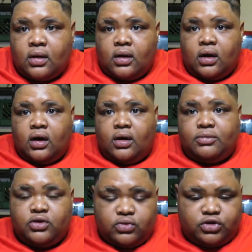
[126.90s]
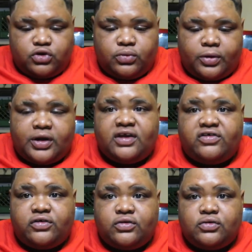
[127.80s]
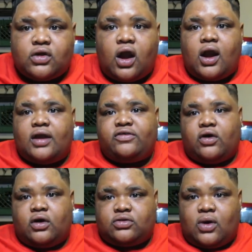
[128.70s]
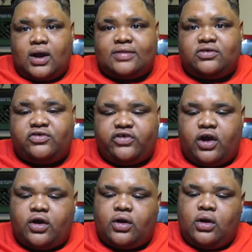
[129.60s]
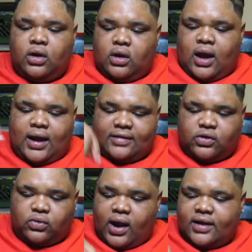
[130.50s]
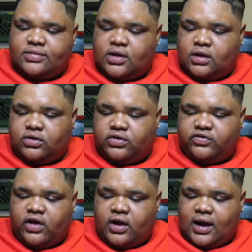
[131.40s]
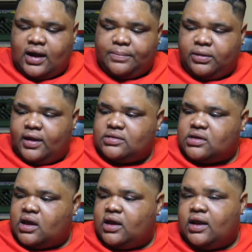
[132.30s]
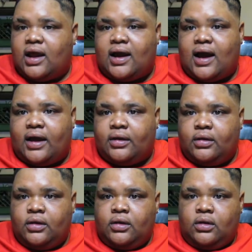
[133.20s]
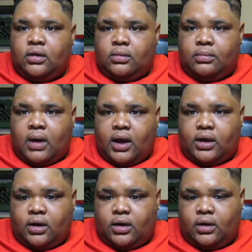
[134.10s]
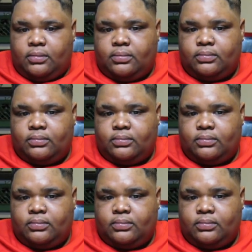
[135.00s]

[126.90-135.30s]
um, YouTuber issues. All right, y'all. So I got the jerk. I got the rice under the jerk. I got a plantain. And I got my... um